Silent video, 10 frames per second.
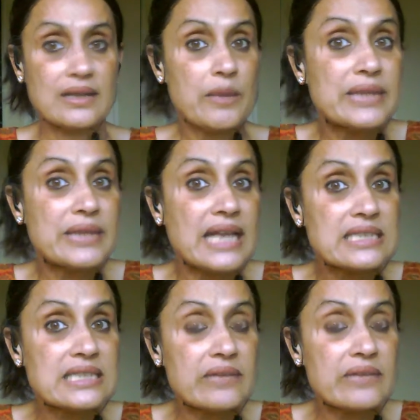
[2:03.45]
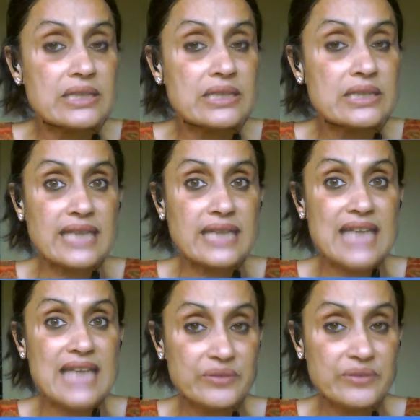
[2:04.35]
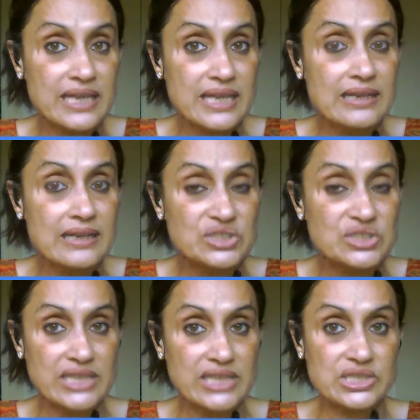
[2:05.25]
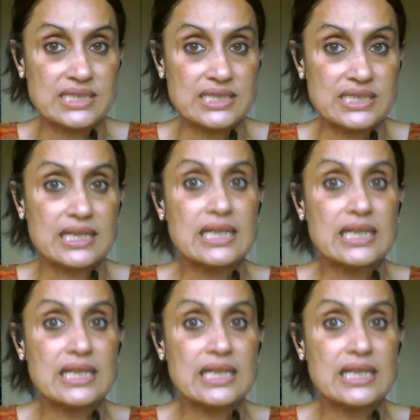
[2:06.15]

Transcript: But that's never the case. Everything changes.